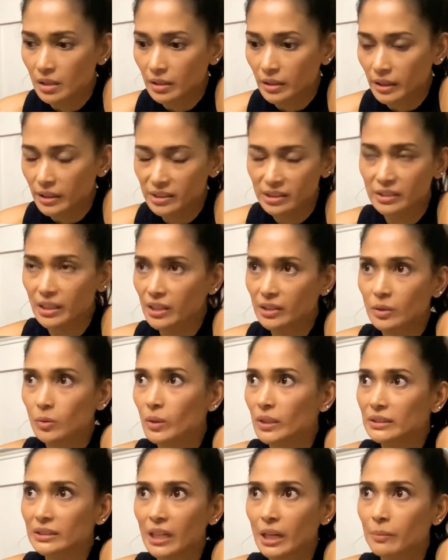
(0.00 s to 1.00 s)
it's not the
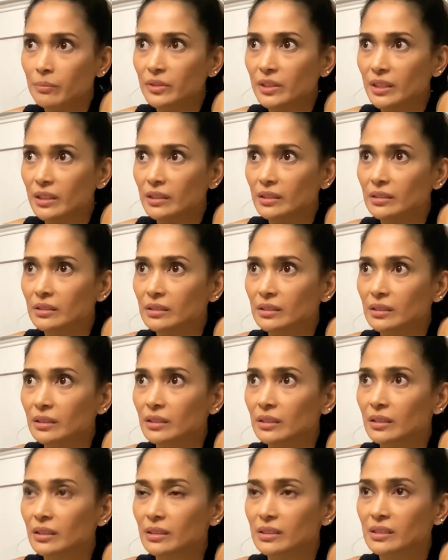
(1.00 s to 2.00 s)
one-time thing.
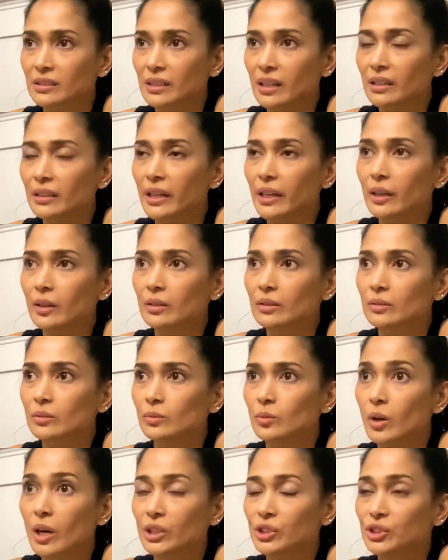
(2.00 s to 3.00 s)
It's not like
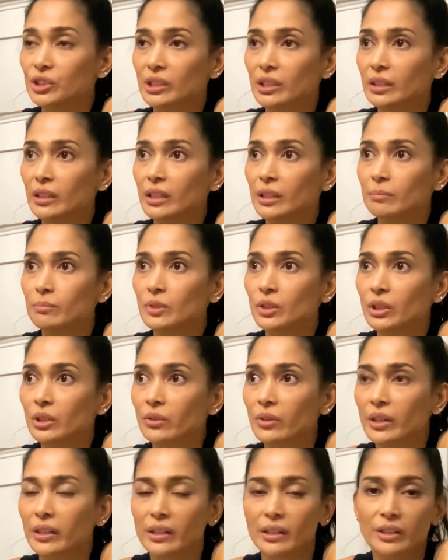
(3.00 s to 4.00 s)
watching him
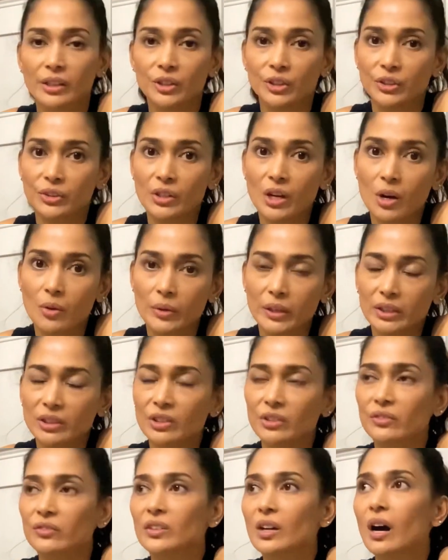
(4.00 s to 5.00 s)
do it and then you know it.
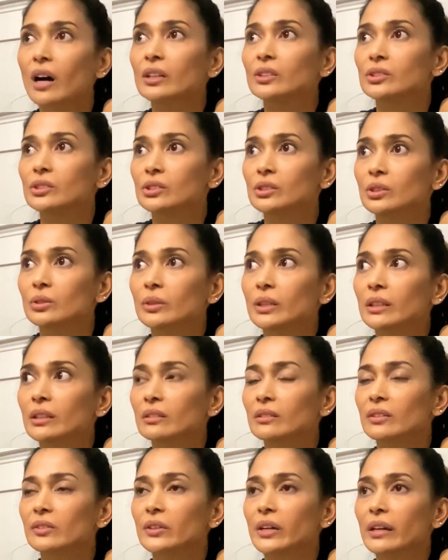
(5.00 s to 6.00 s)
You've got to do it
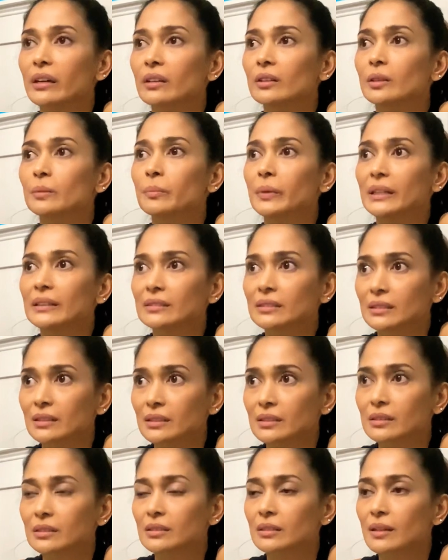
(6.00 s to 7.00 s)
on a regular
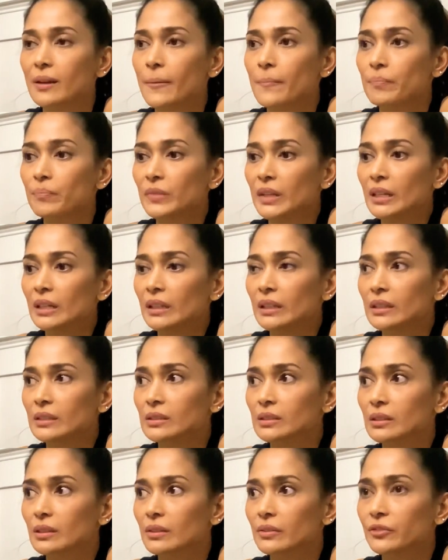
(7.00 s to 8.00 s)
basis.
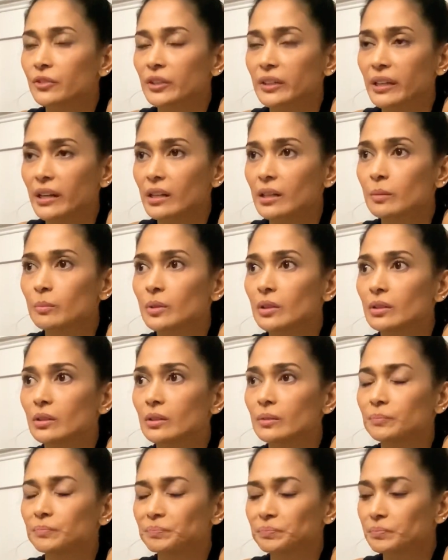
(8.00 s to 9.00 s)
It's a
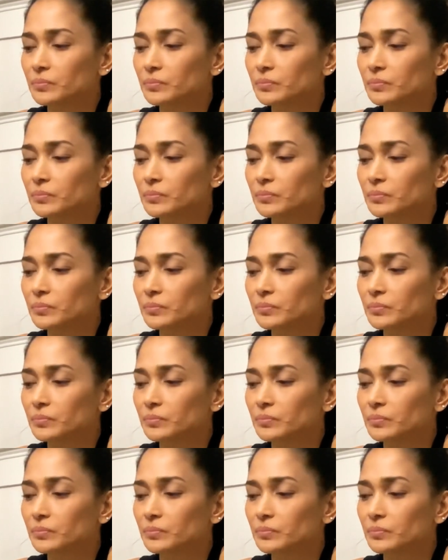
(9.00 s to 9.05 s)
forgettable